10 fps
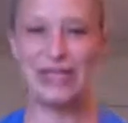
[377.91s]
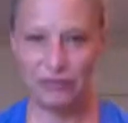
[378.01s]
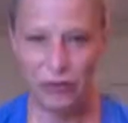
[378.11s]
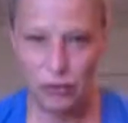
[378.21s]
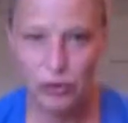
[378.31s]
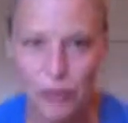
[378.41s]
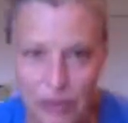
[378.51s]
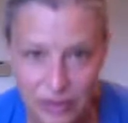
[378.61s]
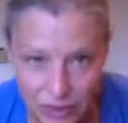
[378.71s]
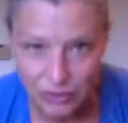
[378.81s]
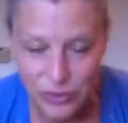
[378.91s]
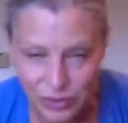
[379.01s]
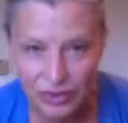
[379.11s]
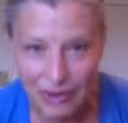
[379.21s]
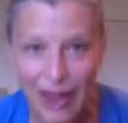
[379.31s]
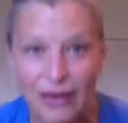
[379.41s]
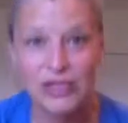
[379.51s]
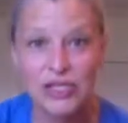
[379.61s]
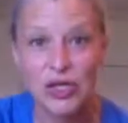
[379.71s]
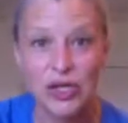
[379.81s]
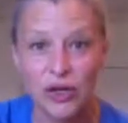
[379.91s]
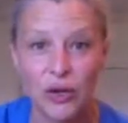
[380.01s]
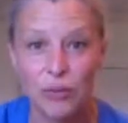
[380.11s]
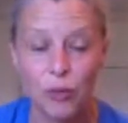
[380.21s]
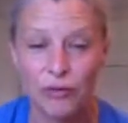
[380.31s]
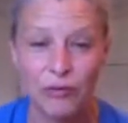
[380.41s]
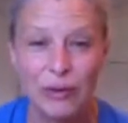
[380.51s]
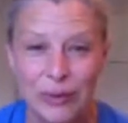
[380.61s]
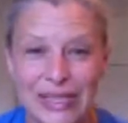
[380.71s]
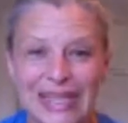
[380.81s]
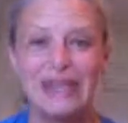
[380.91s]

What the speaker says: And if you do it closer to the ground, it's going to go more frequently.